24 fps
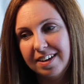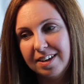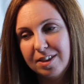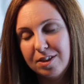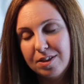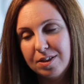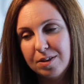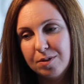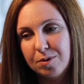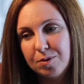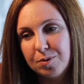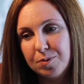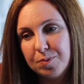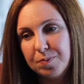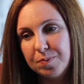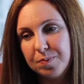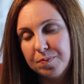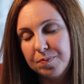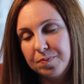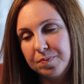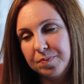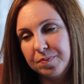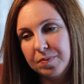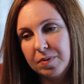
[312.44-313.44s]
the
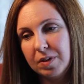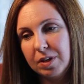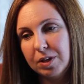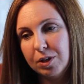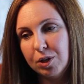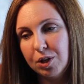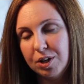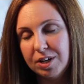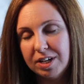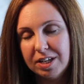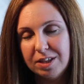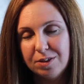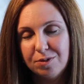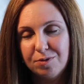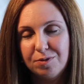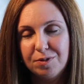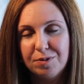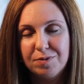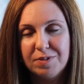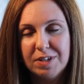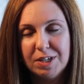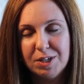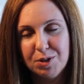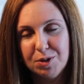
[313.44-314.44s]
learning the
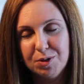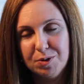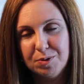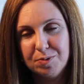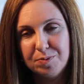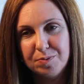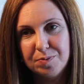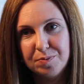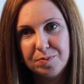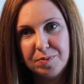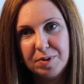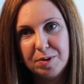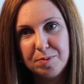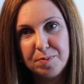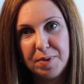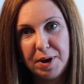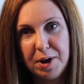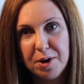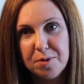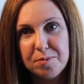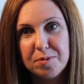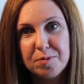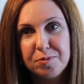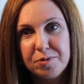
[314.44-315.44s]
52
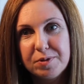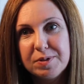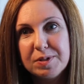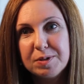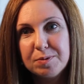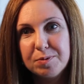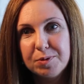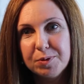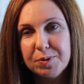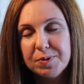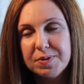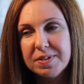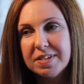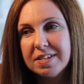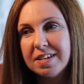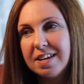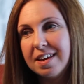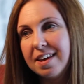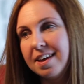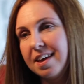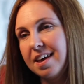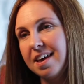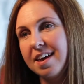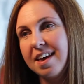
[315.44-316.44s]
empowerment principles
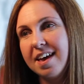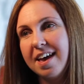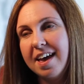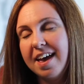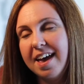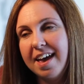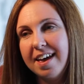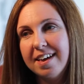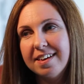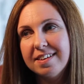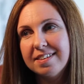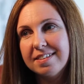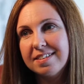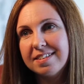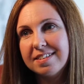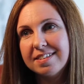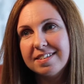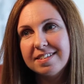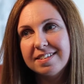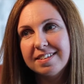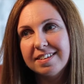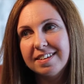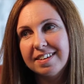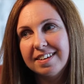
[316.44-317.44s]

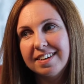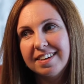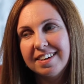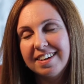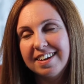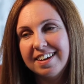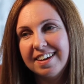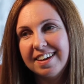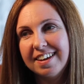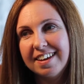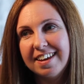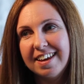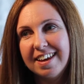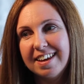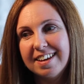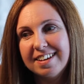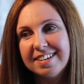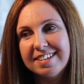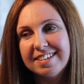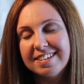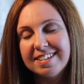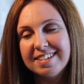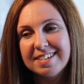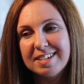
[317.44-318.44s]
has
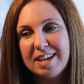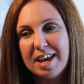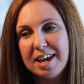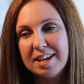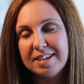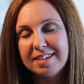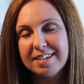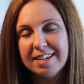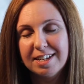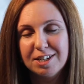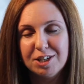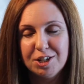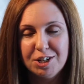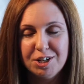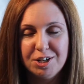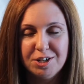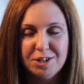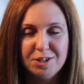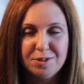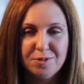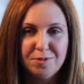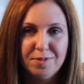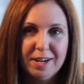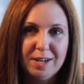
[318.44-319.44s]
just had such a
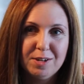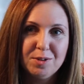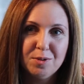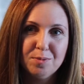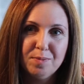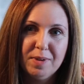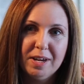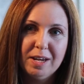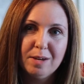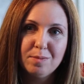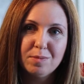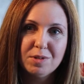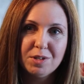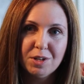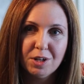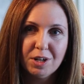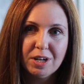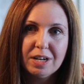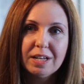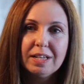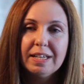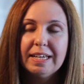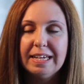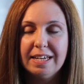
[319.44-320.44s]
huge effect on me. I'm so
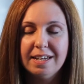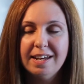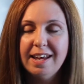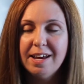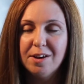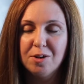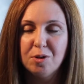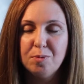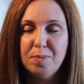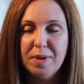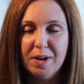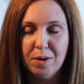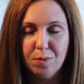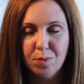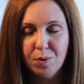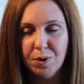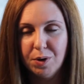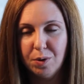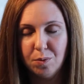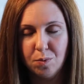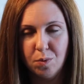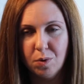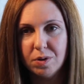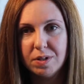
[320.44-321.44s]
clear now about
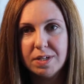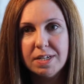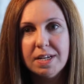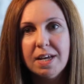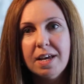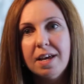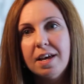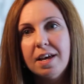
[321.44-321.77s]
what I want.